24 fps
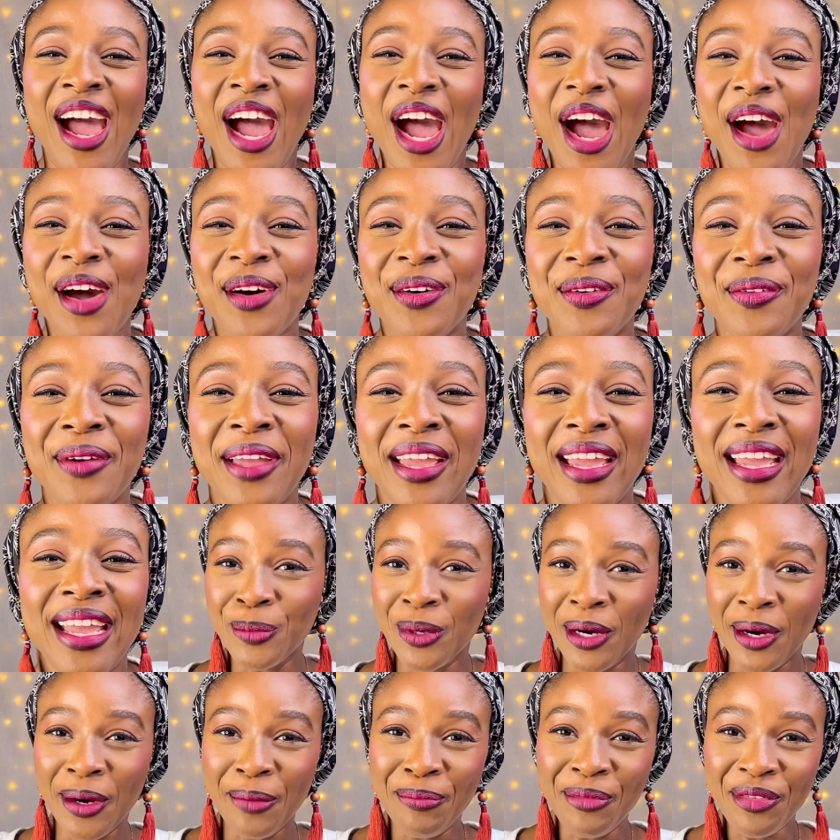Okay,
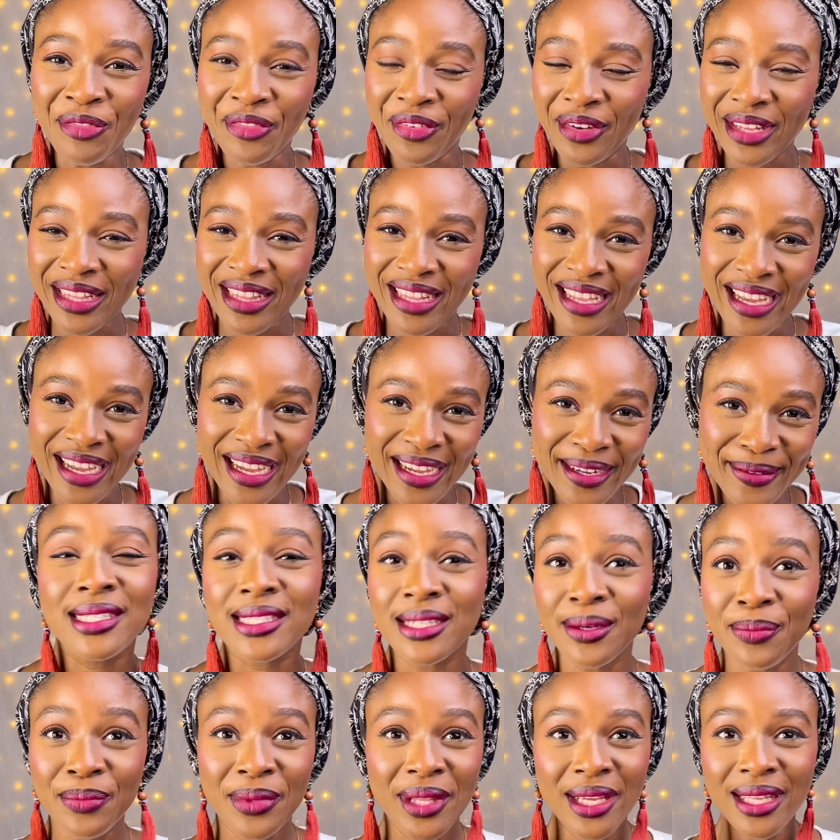but before that,
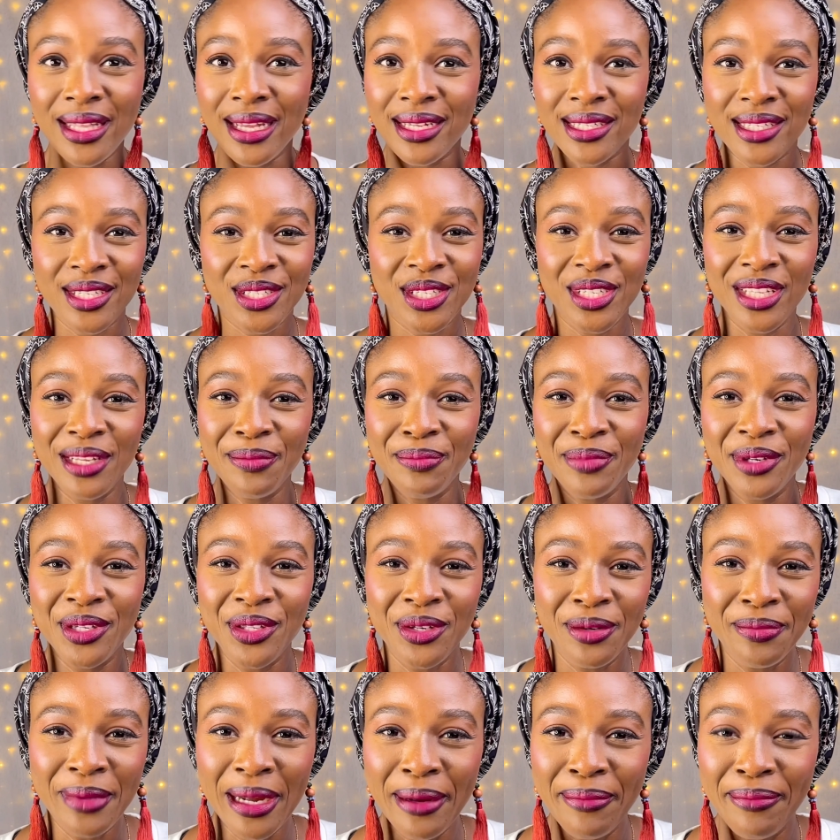something has actually been
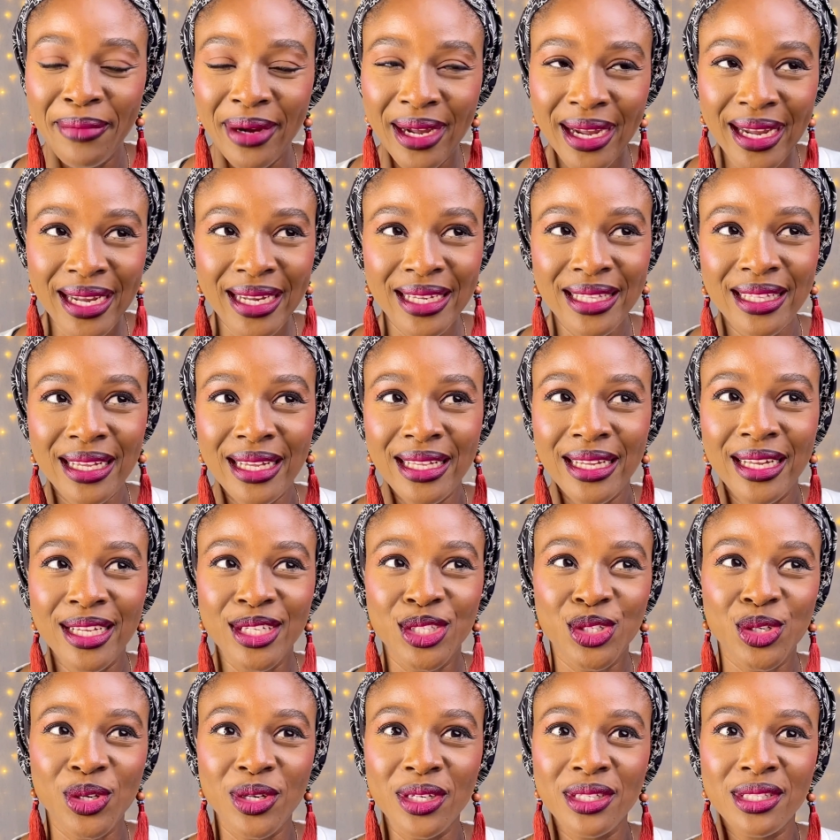on my mind, and I
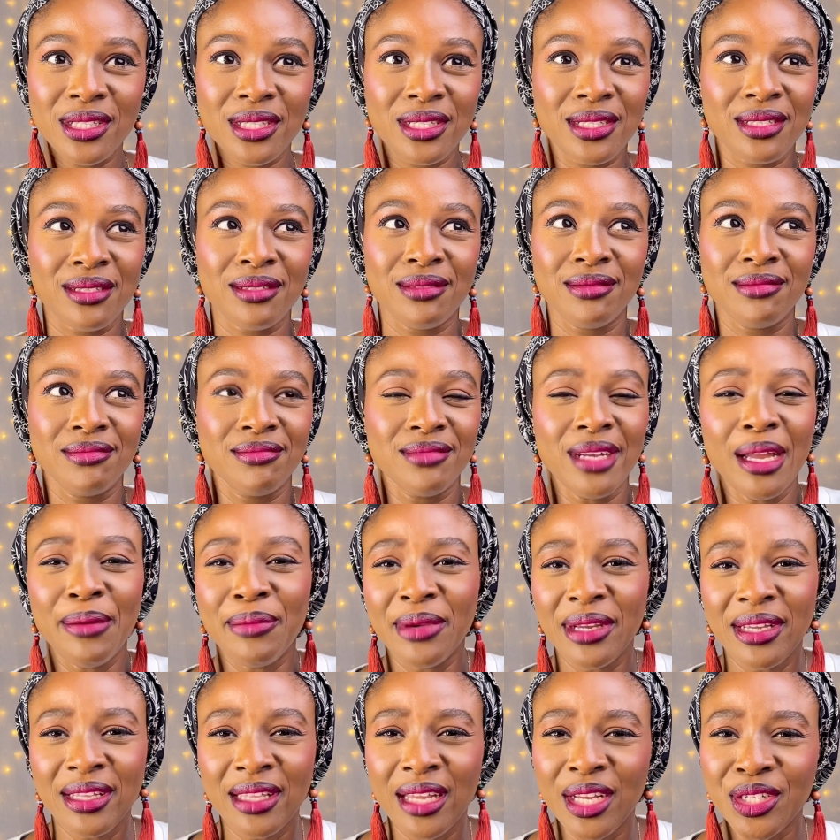thought,
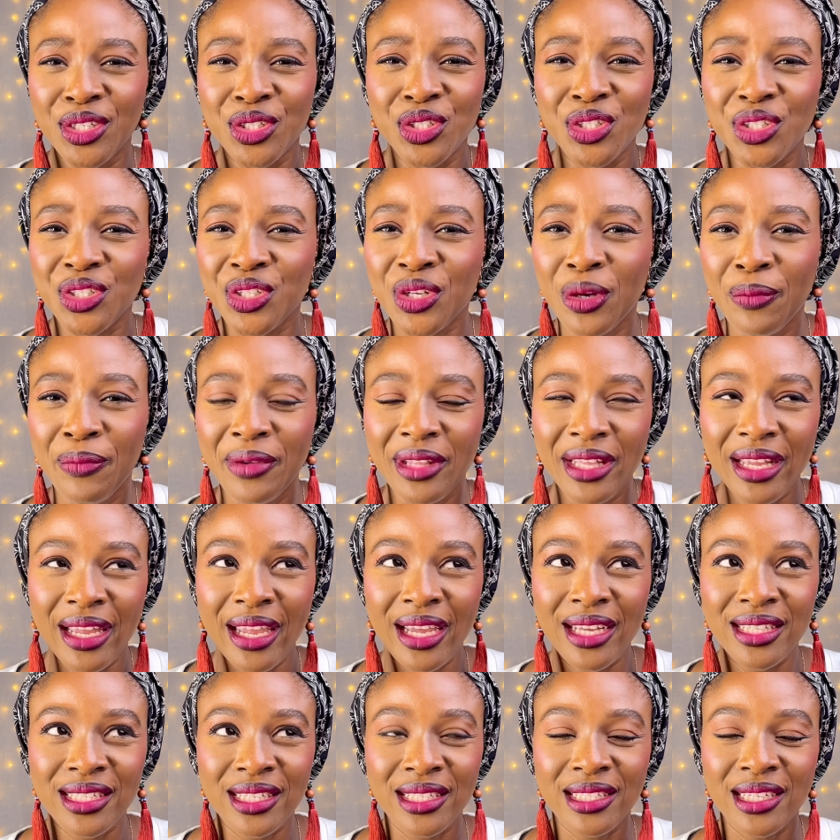I should just
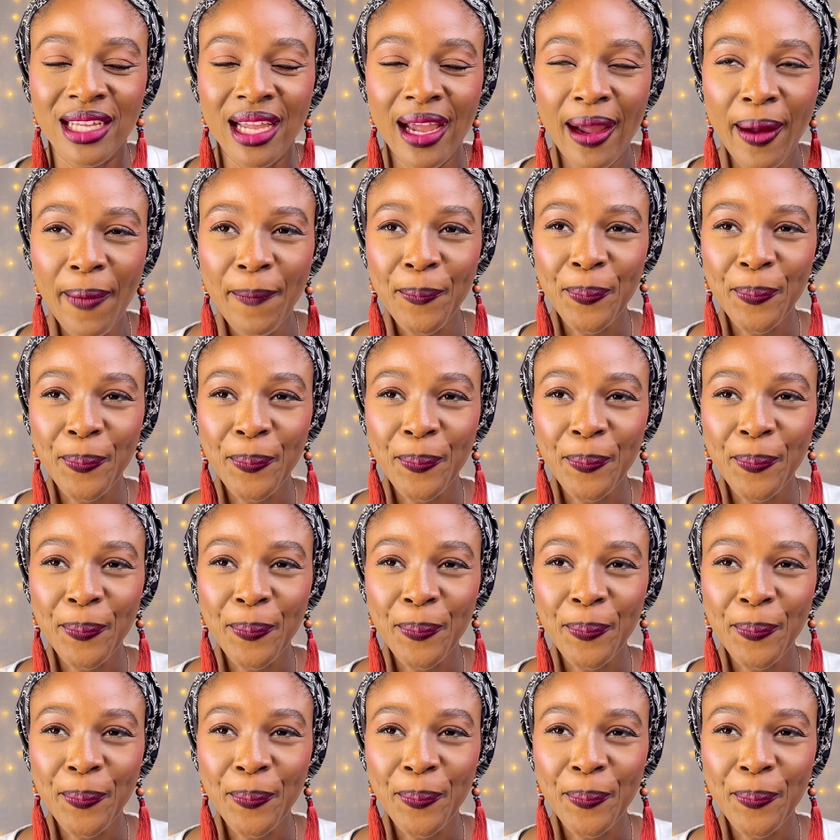communicate it here.